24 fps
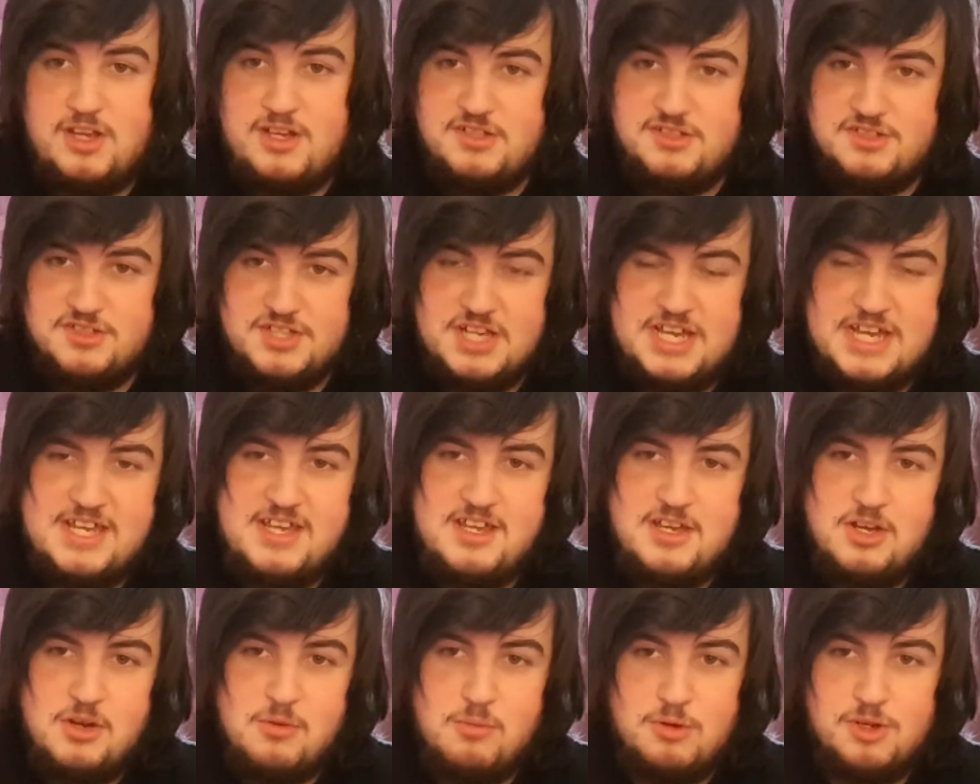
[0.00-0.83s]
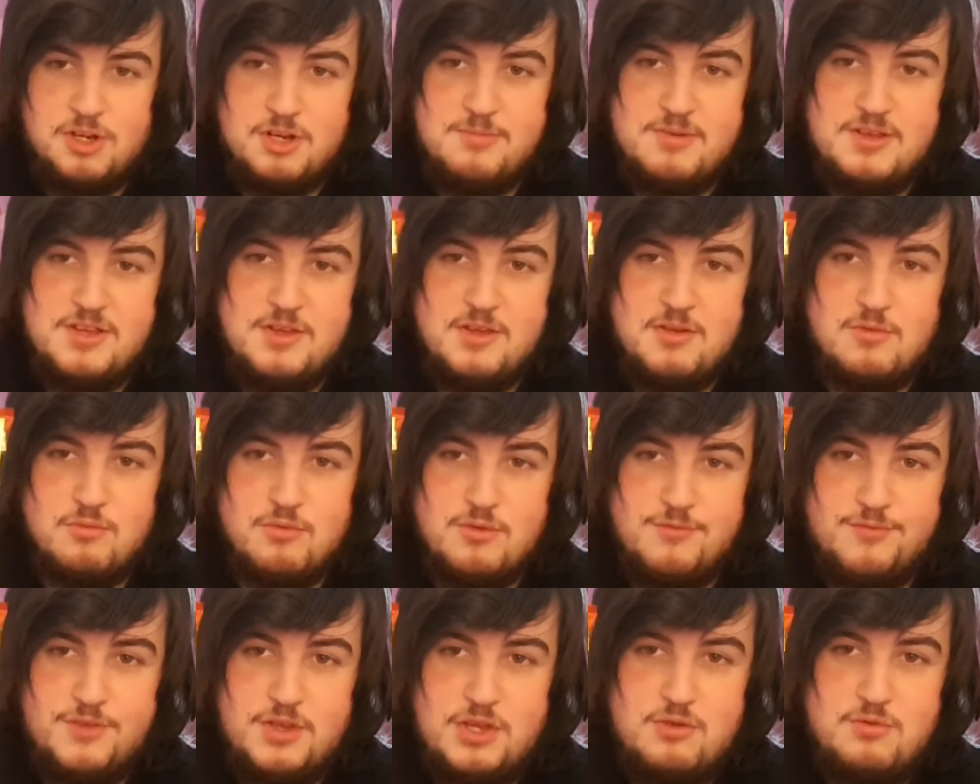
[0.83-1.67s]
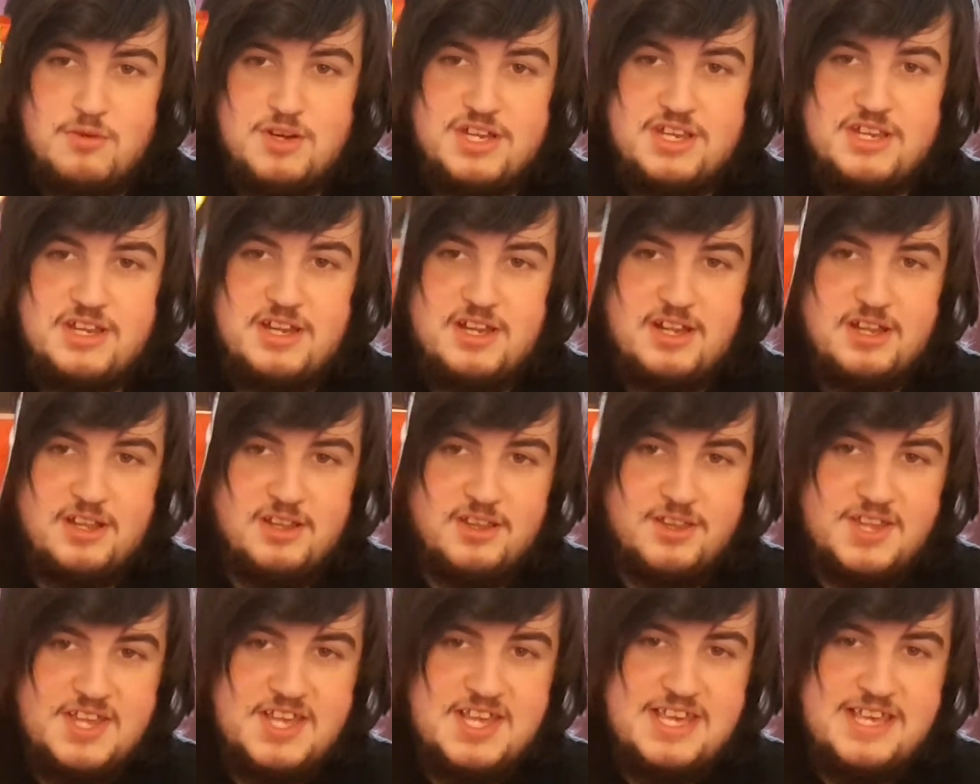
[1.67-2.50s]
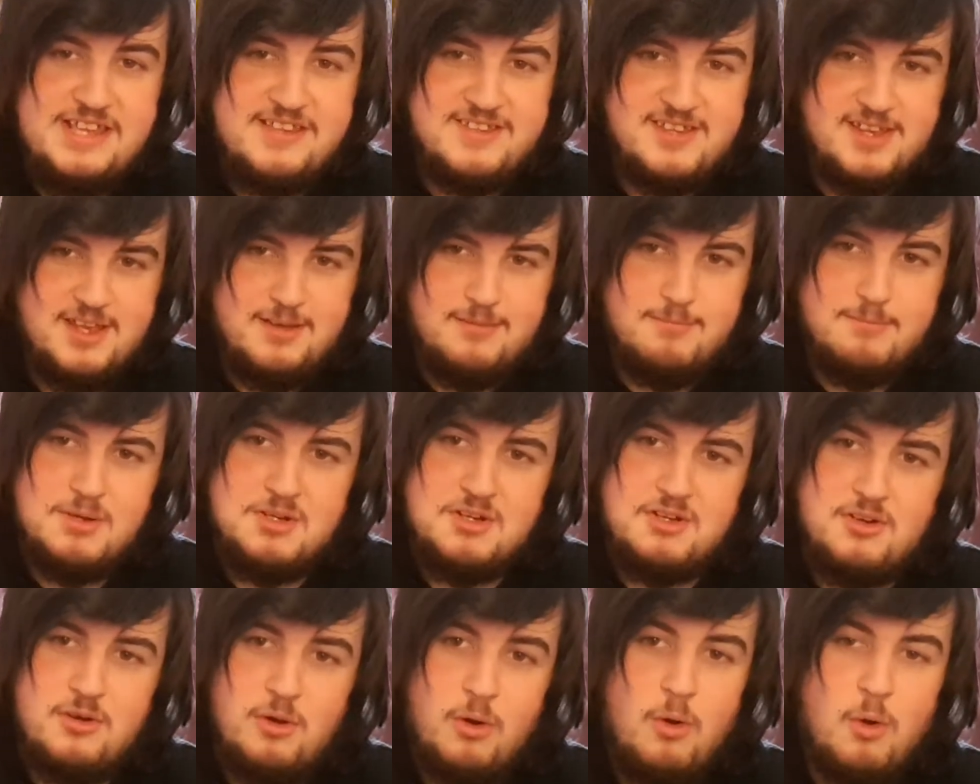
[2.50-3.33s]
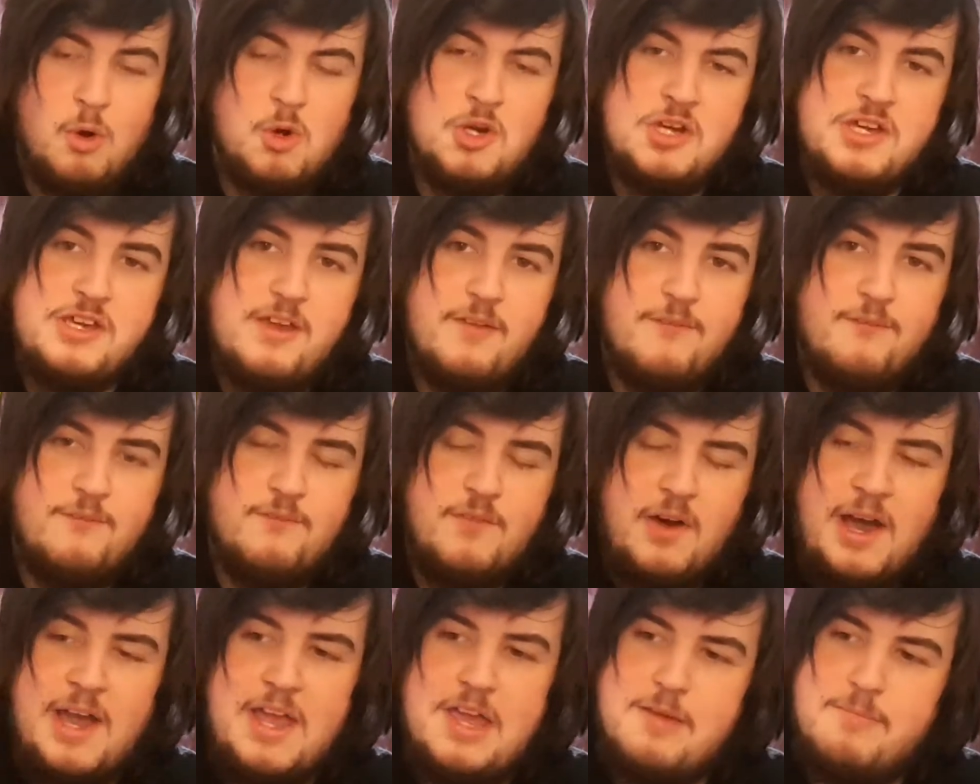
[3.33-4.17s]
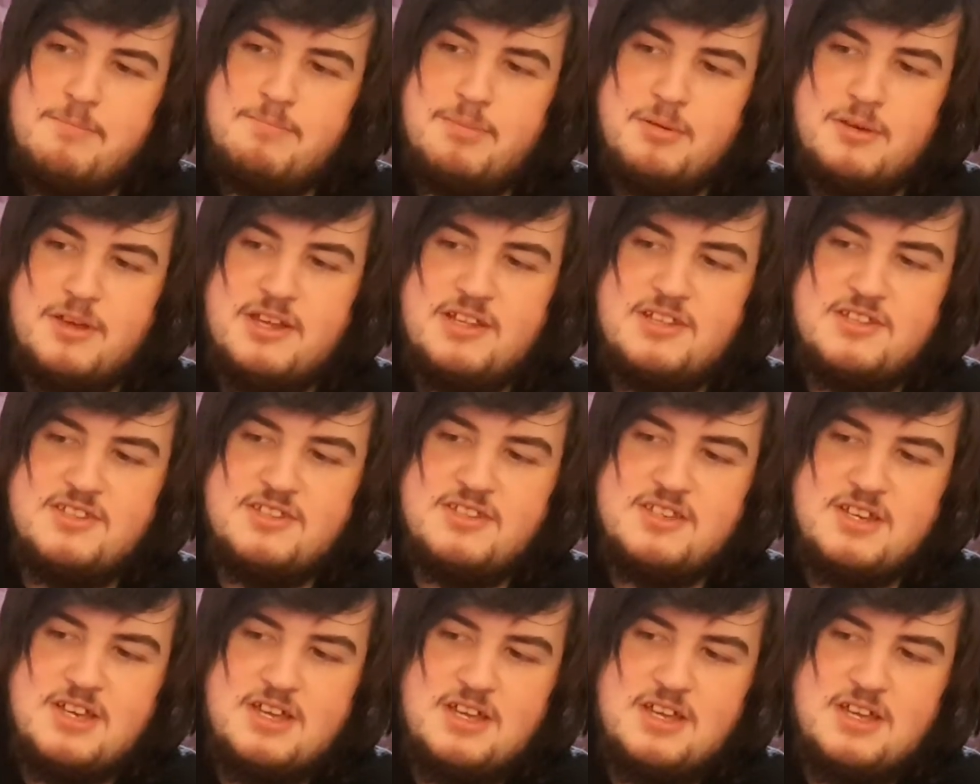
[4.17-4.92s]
Today, we're going to be reviewing these McCoy Fire Pit